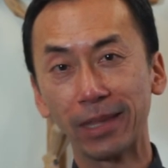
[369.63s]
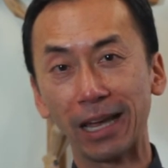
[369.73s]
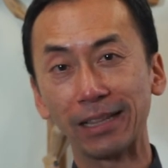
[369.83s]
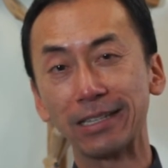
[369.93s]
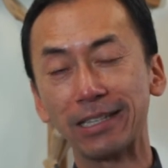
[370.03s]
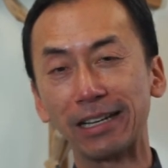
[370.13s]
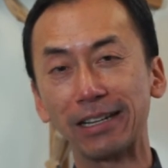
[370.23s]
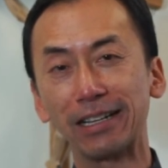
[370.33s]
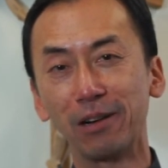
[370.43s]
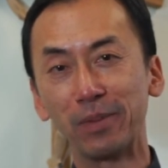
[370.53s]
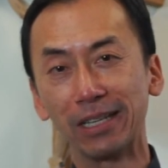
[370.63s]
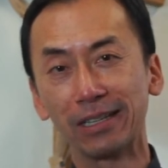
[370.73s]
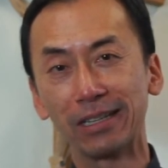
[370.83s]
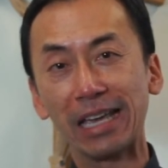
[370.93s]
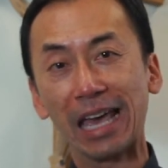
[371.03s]
at the second
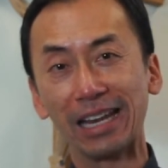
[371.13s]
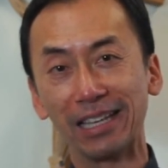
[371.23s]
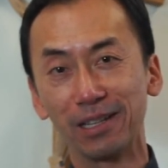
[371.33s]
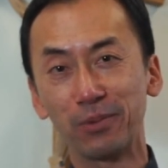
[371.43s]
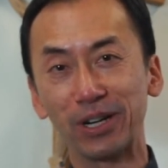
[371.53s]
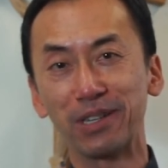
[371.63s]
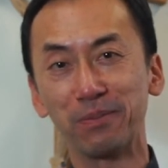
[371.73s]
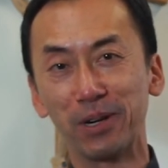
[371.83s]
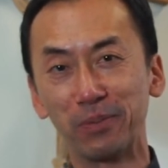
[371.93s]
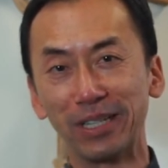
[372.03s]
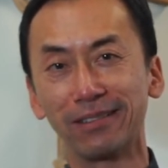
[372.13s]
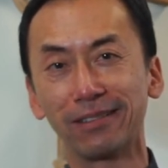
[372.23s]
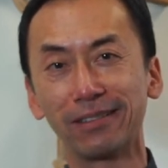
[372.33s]
coming, and in the present moment.